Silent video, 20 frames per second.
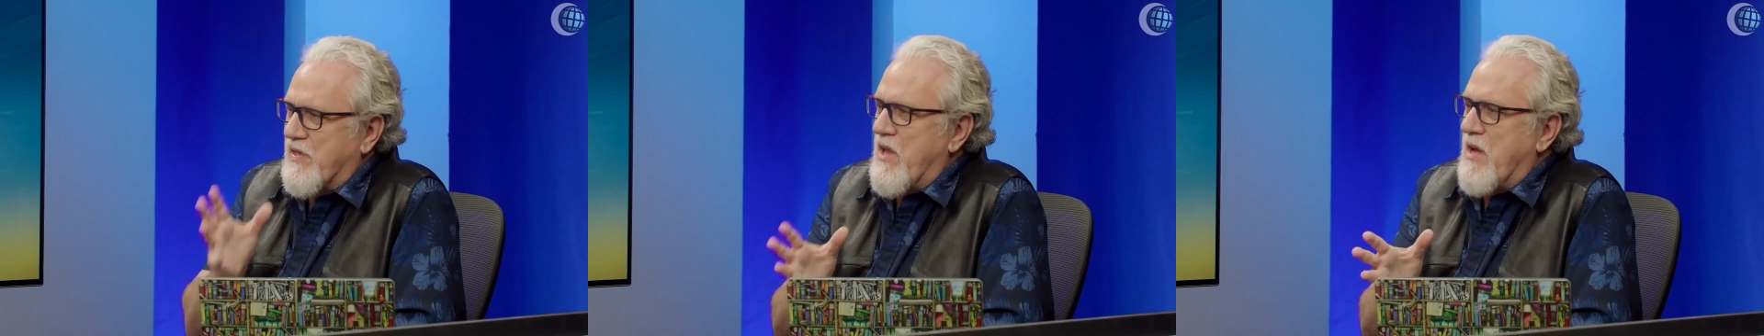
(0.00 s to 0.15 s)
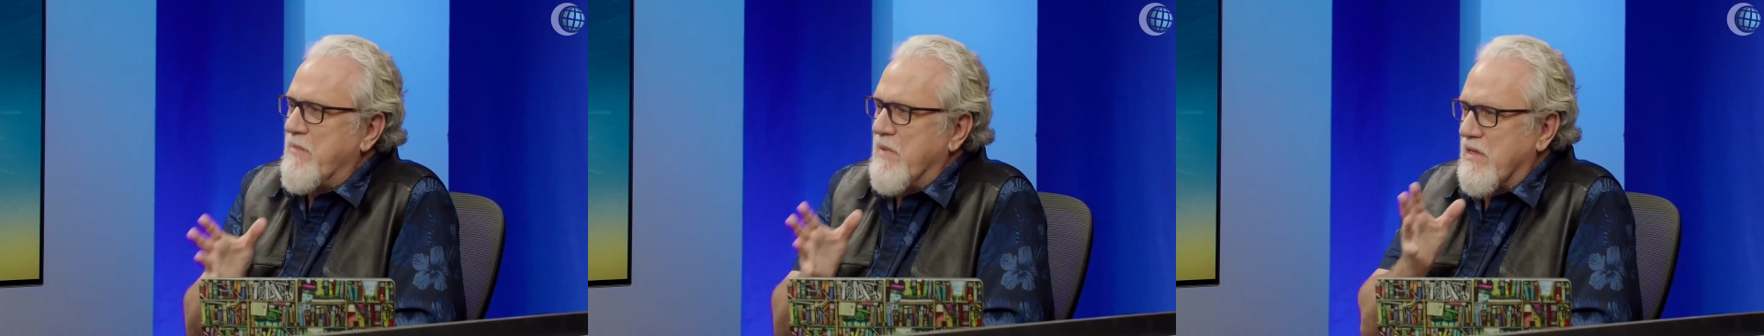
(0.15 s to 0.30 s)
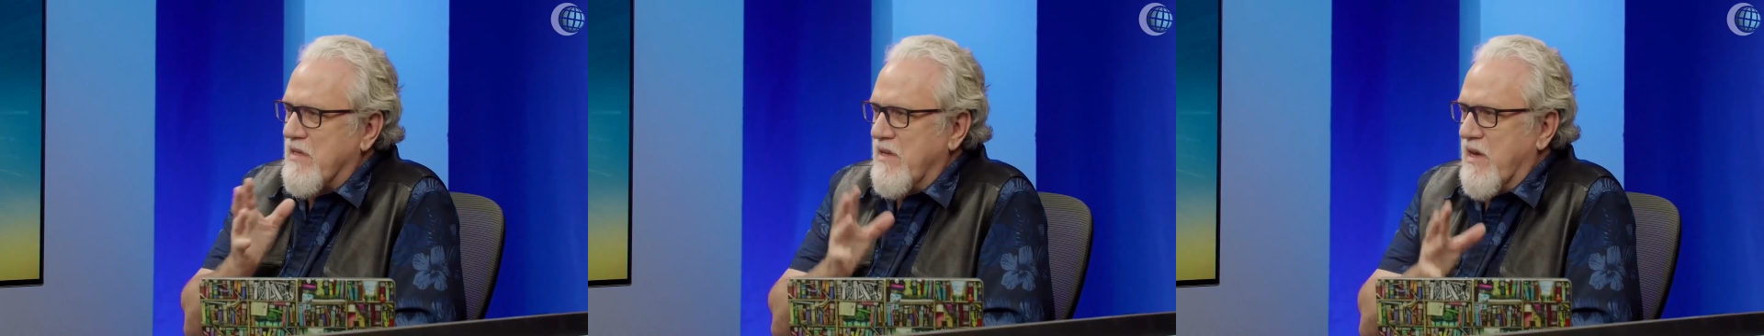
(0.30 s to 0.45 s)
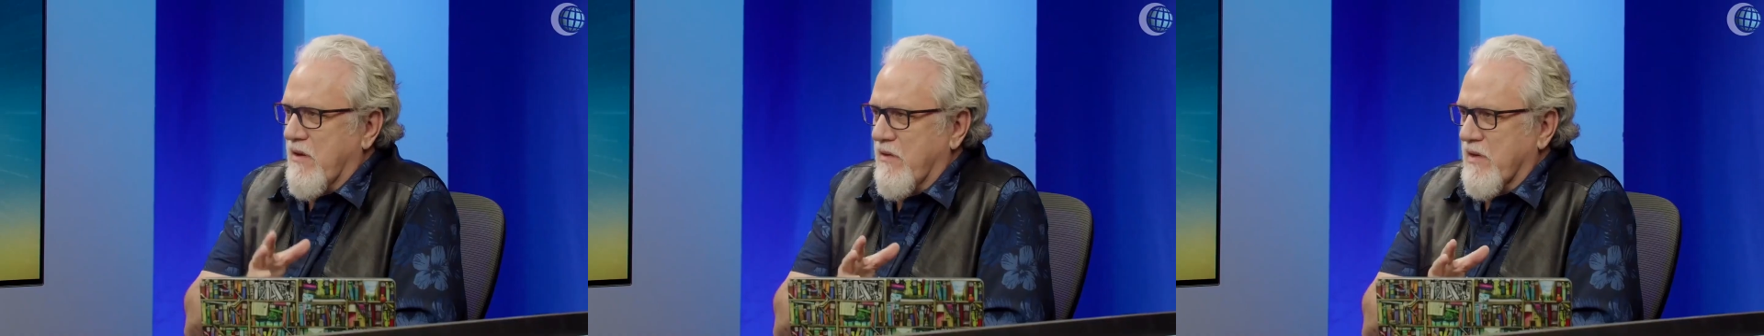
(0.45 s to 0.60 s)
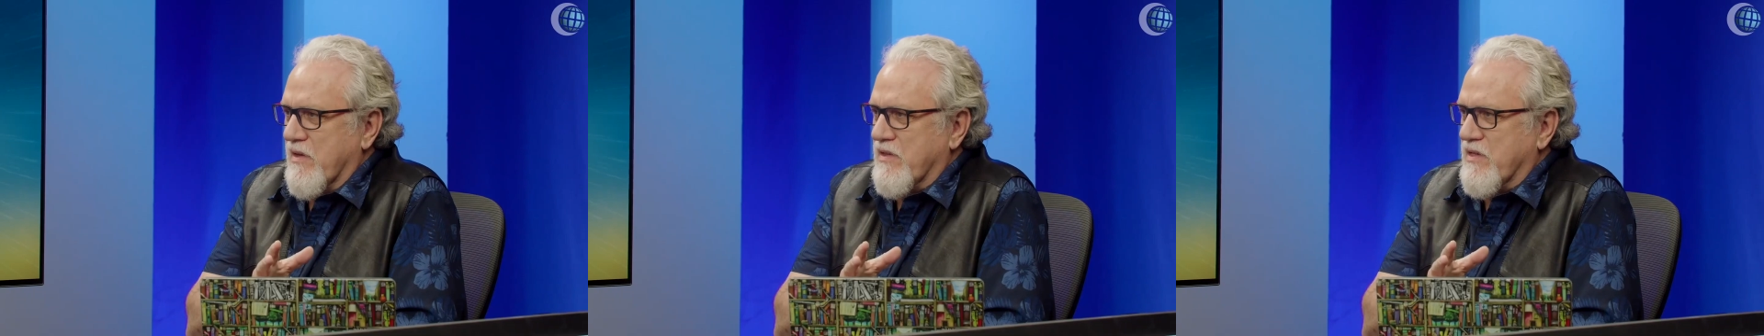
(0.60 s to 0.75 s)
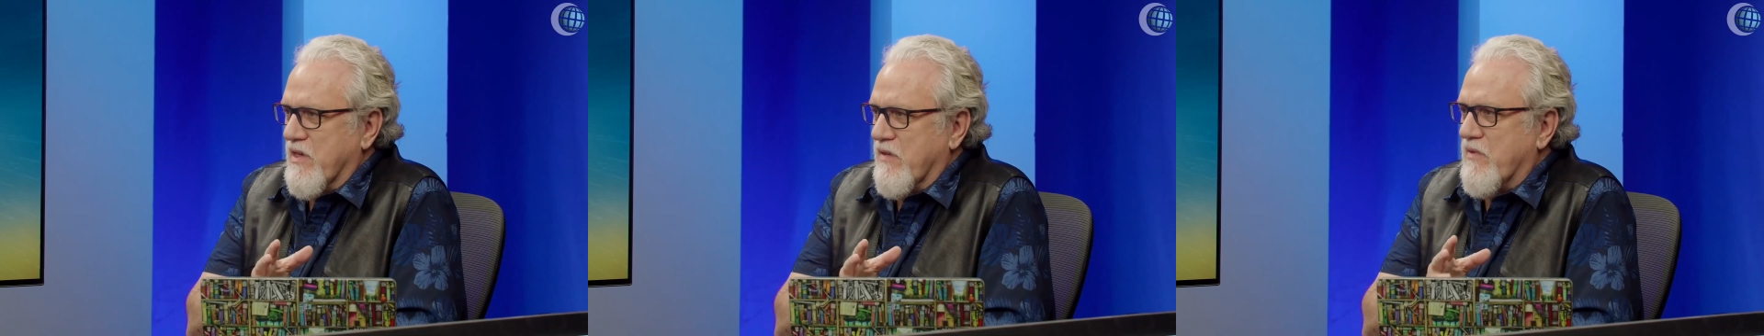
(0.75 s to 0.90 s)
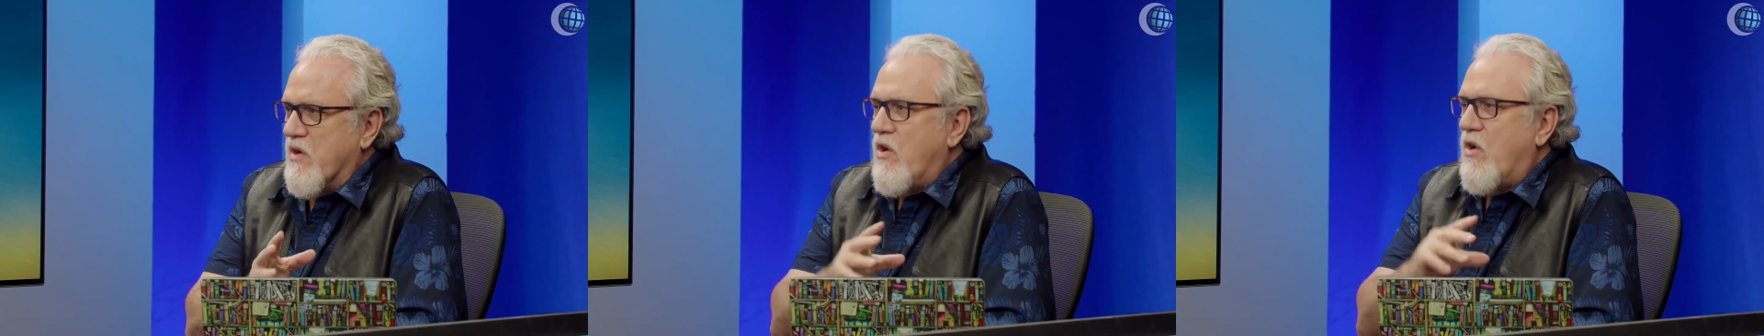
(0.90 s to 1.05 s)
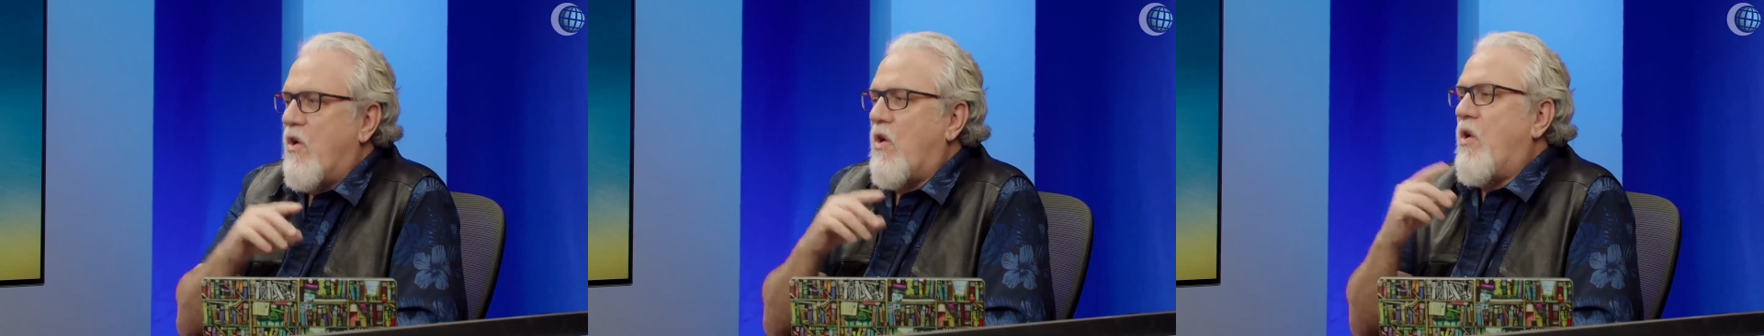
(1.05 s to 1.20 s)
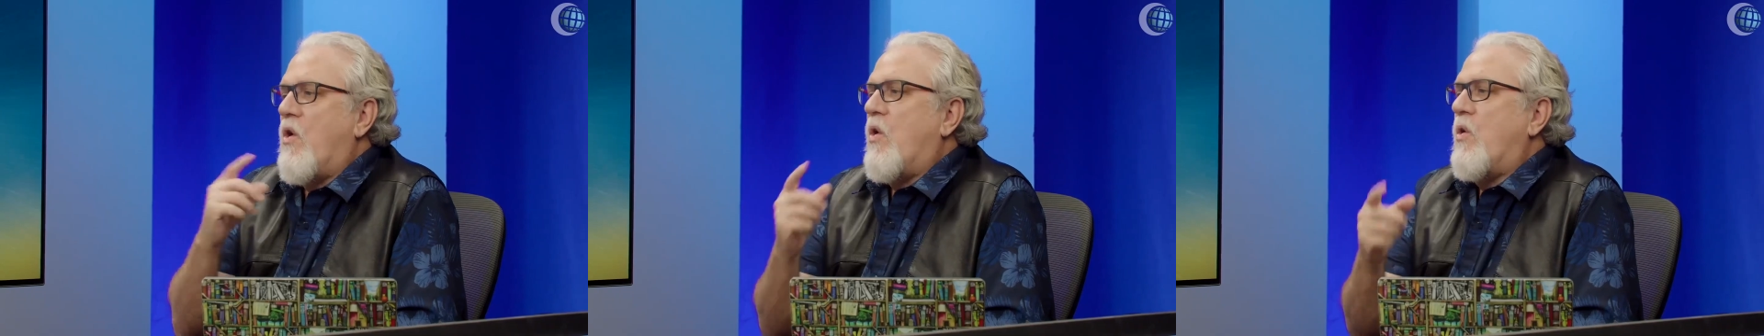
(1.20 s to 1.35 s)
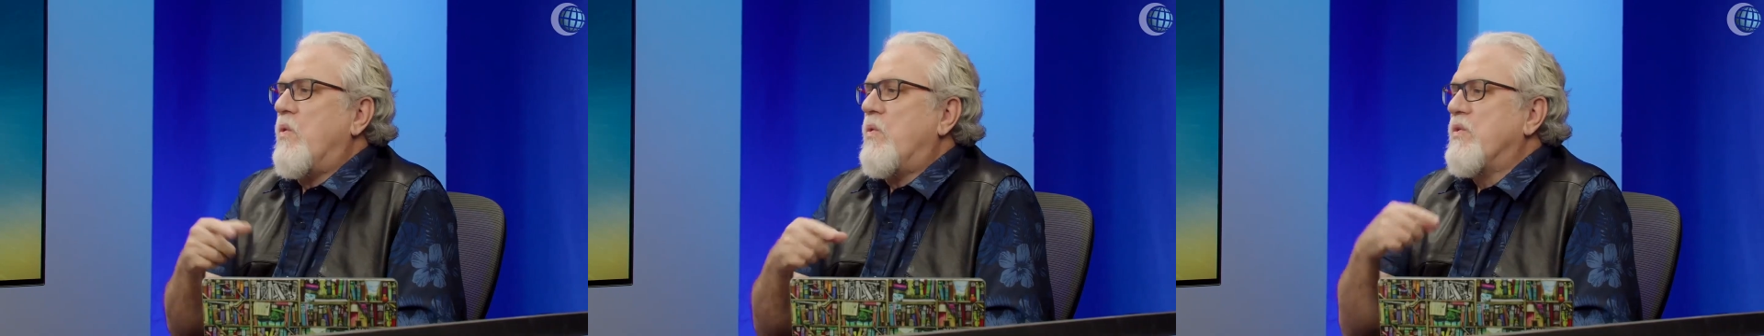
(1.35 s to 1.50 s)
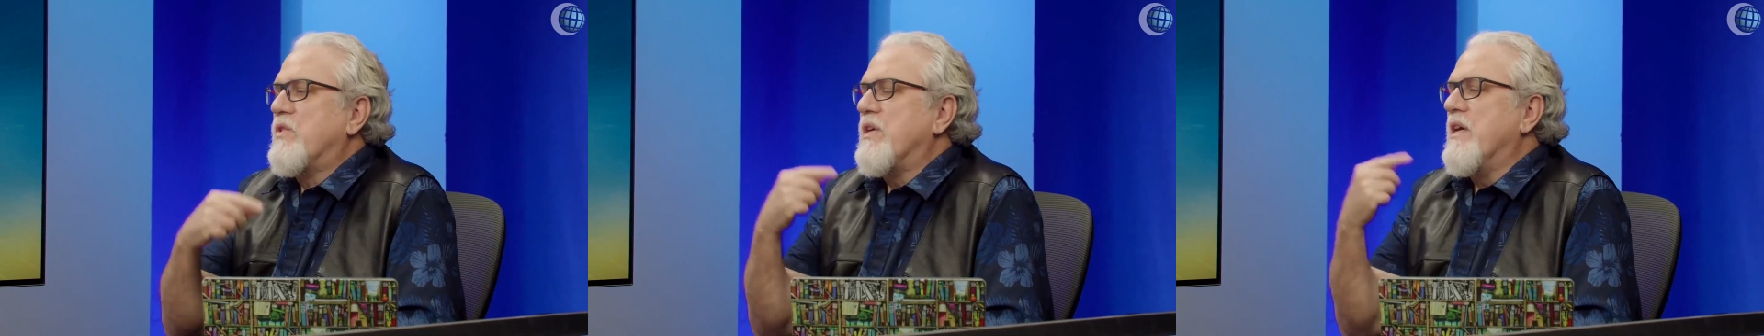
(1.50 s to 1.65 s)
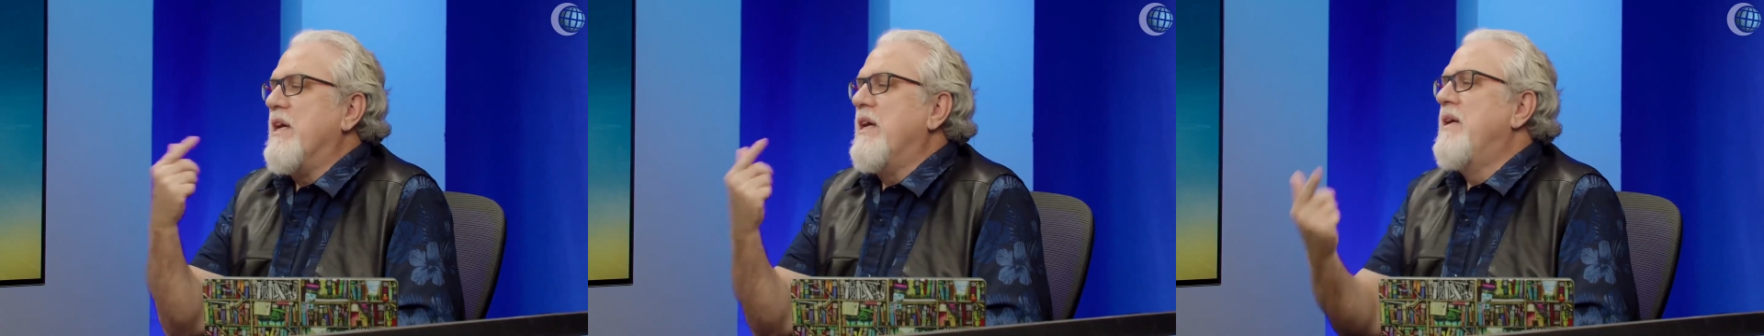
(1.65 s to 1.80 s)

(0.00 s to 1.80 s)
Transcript: Islamic narrative, holes